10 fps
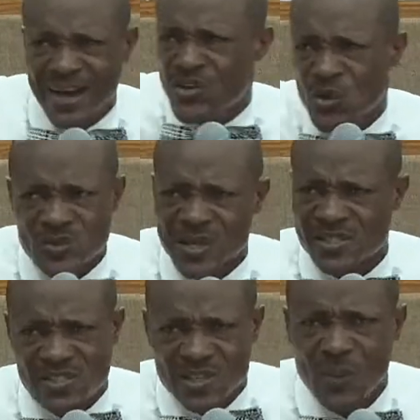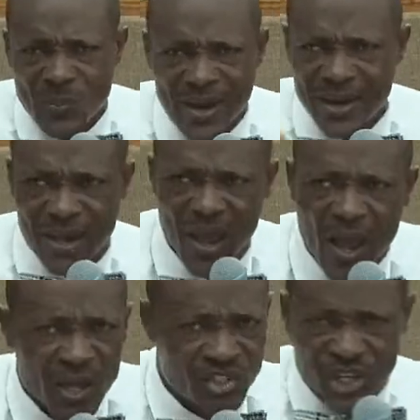news of somebody.
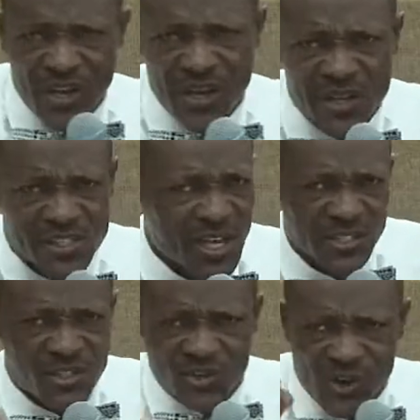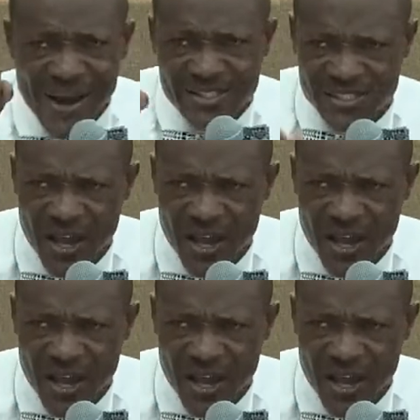Jesus Christ